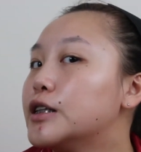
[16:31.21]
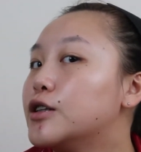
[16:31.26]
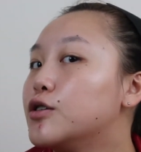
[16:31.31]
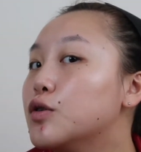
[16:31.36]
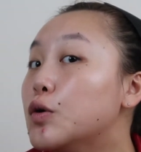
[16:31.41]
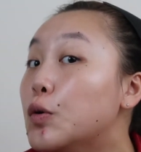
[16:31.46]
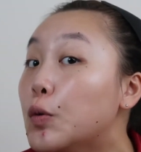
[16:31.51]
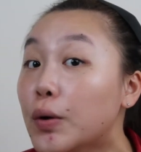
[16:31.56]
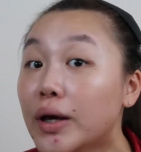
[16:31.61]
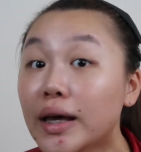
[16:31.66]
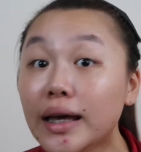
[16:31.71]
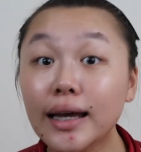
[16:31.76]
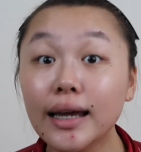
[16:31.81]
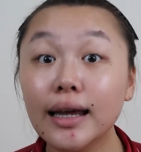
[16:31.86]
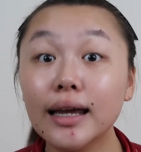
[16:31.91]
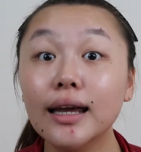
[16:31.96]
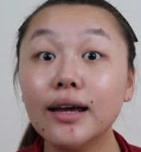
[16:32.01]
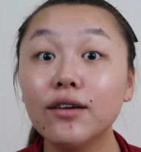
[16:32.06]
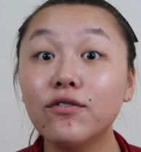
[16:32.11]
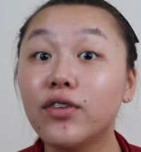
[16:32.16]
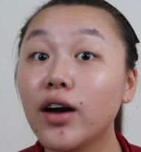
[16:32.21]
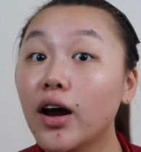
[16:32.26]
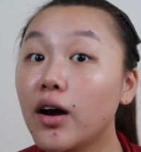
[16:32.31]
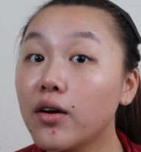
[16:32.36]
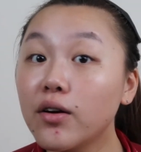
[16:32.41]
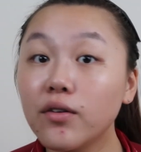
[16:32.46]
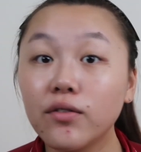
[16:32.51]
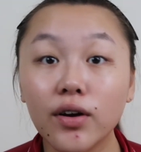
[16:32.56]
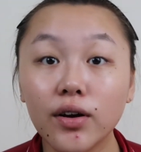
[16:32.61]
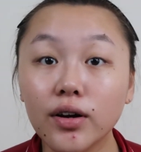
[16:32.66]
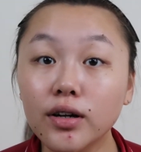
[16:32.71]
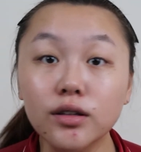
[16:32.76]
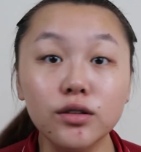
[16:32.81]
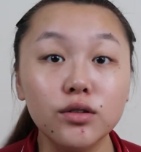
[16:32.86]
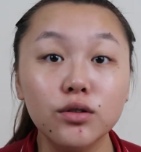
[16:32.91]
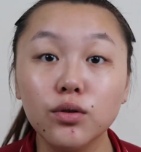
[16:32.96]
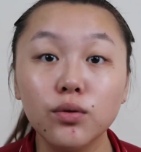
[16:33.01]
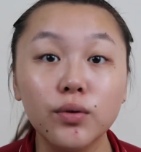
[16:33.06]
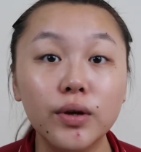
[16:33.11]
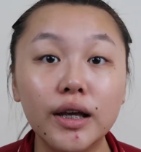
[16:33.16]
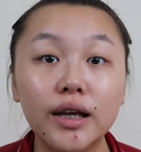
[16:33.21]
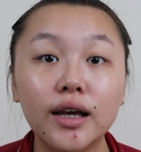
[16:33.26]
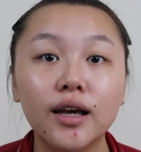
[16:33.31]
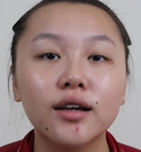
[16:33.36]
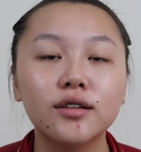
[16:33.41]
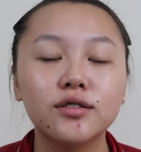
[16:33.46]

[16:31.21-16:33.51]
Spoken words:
dewy, very, very dewy.